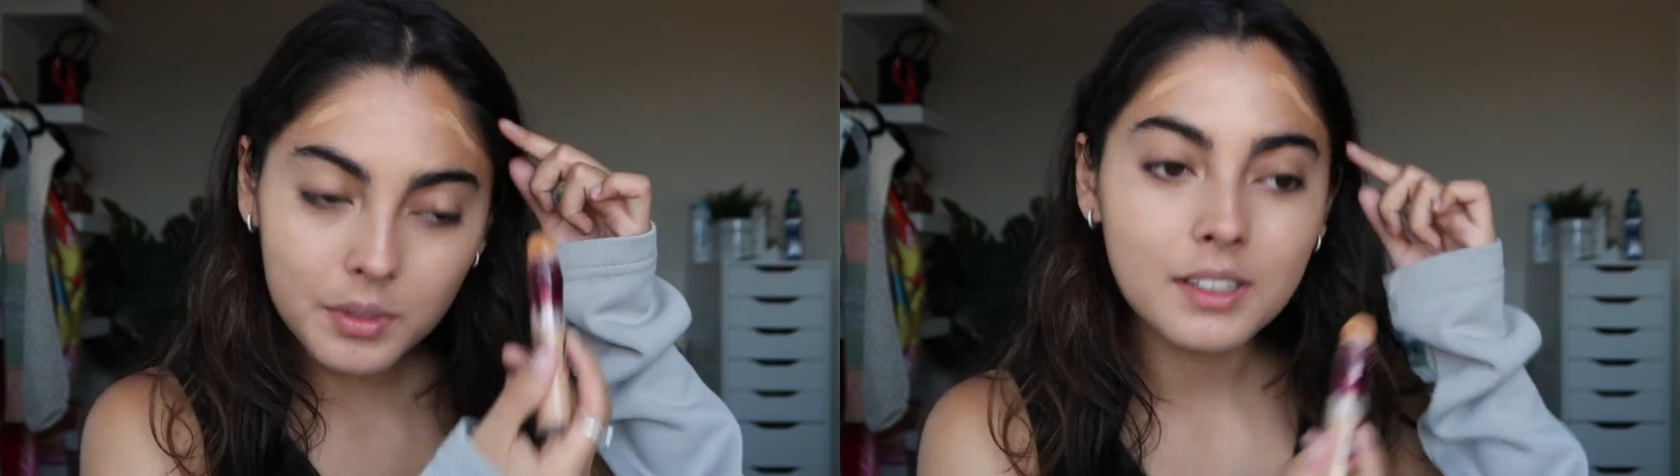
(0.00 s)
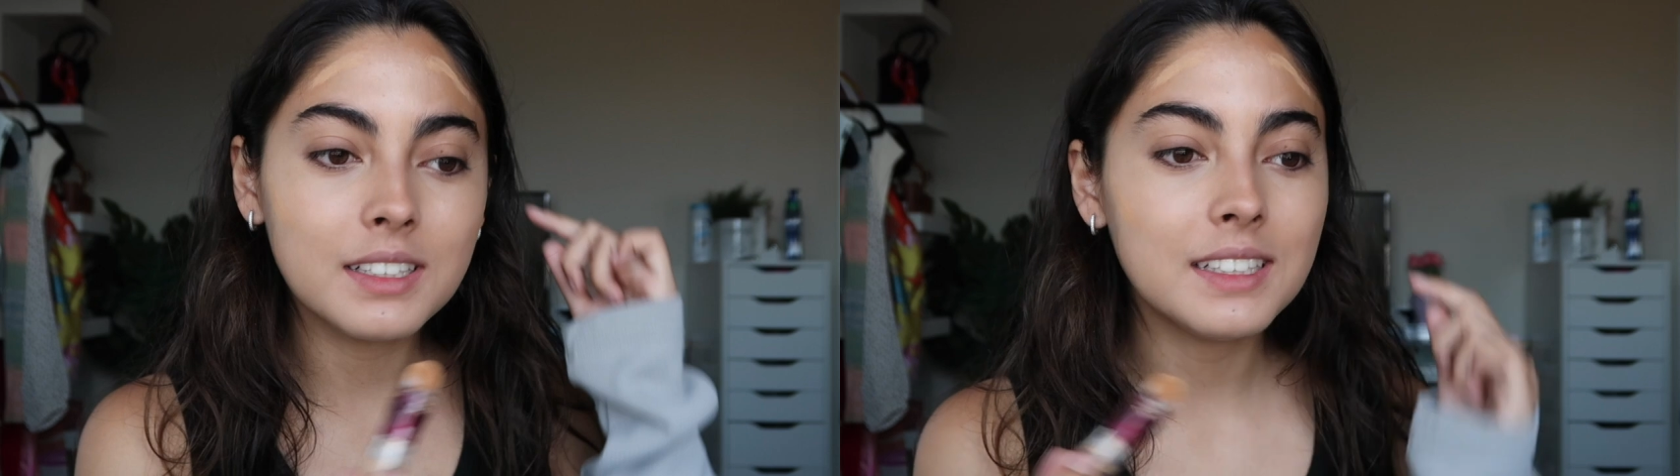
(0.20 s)

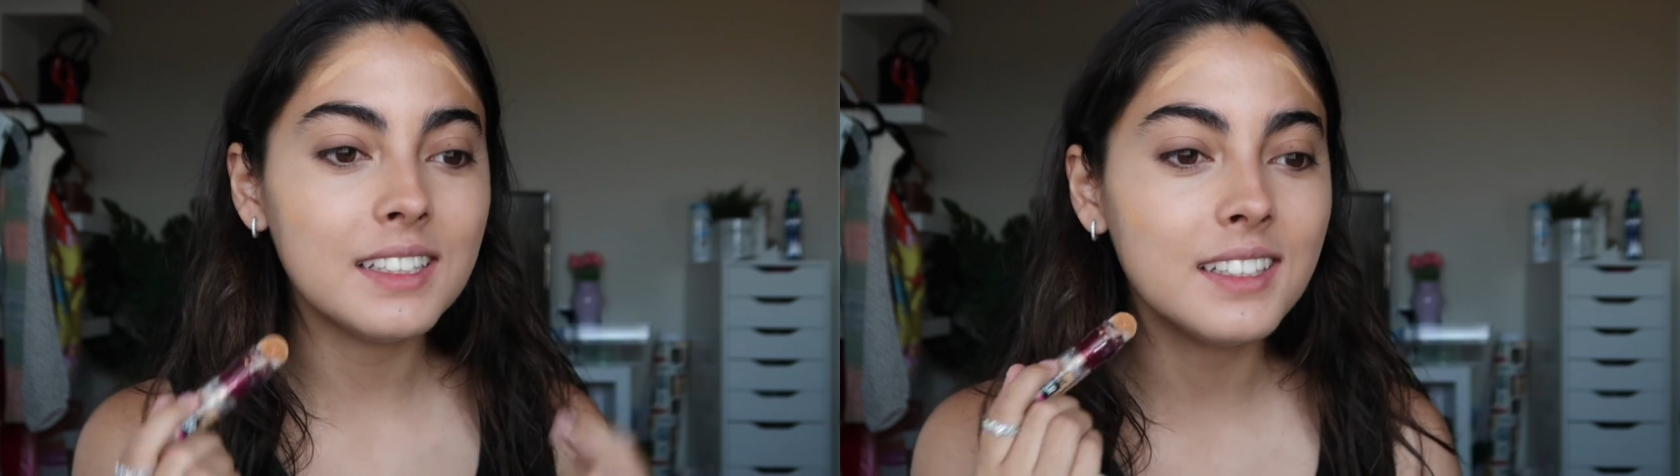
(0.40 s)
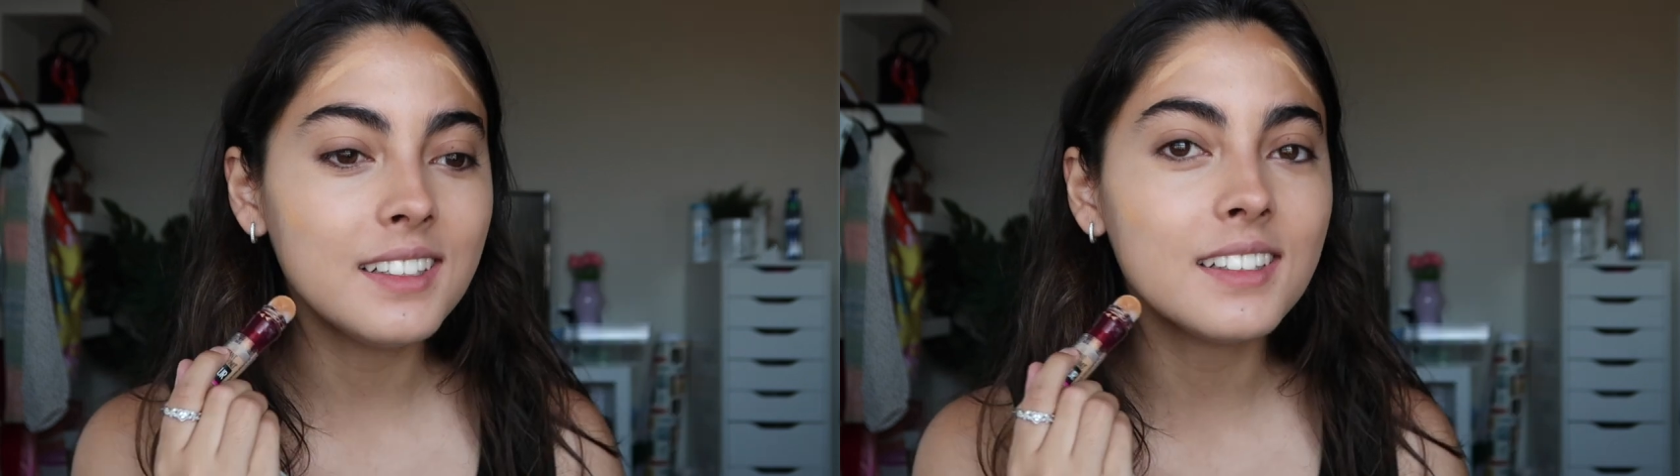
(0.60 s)
one.
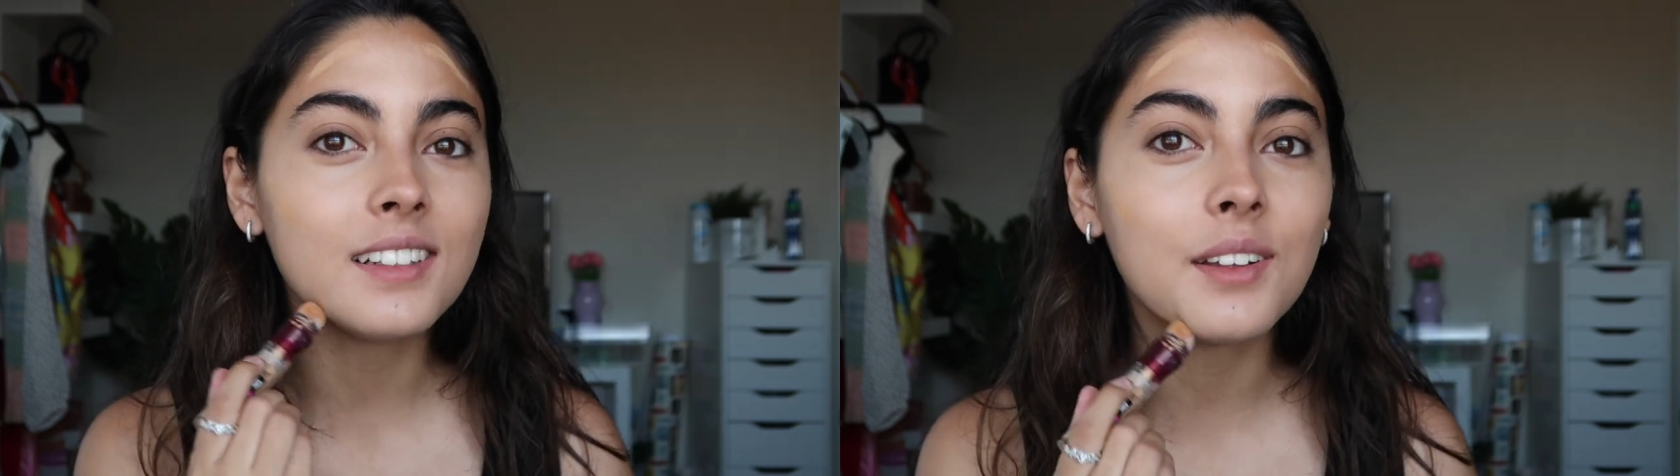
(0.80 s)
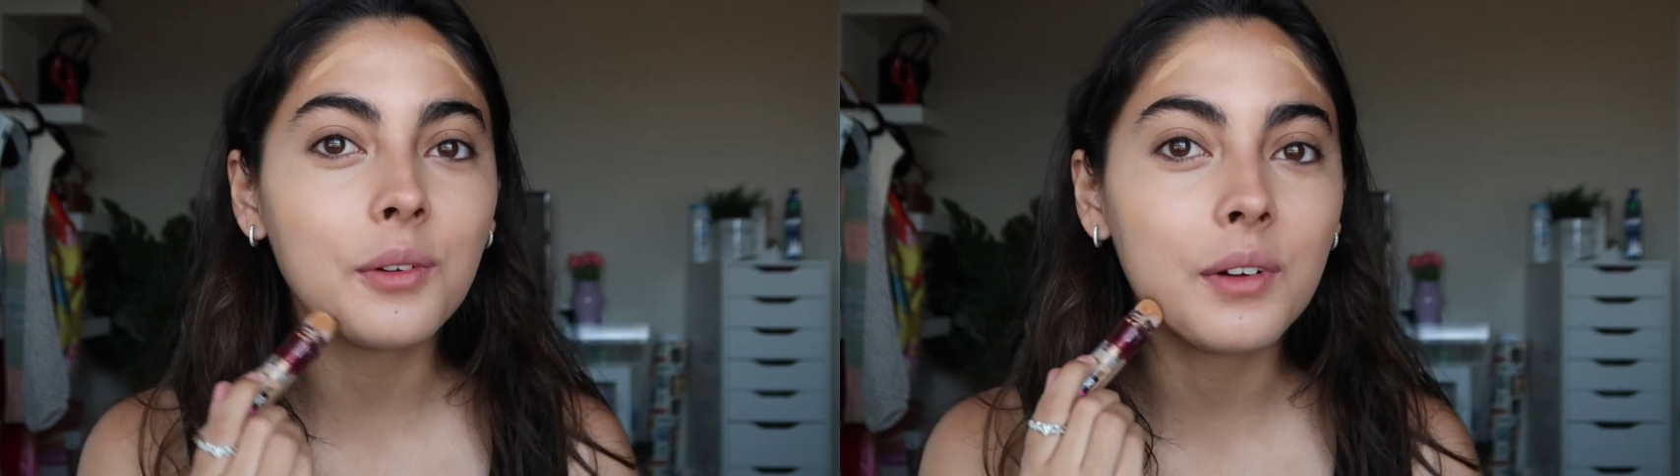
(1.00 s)

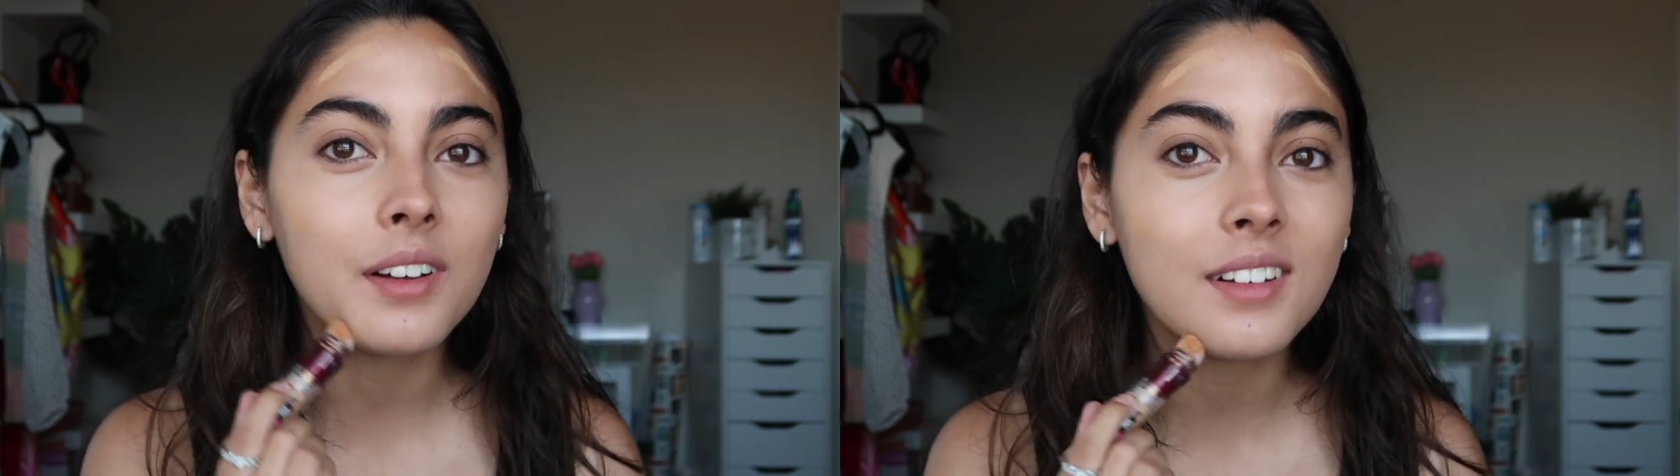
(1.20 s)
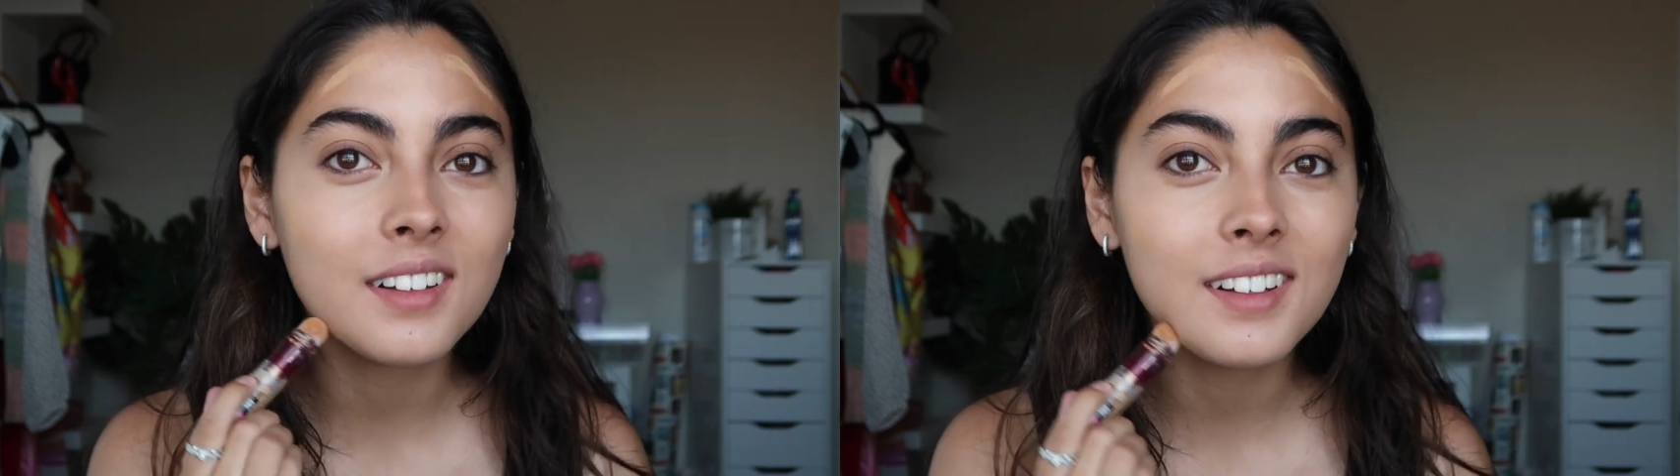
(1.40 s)
LOL.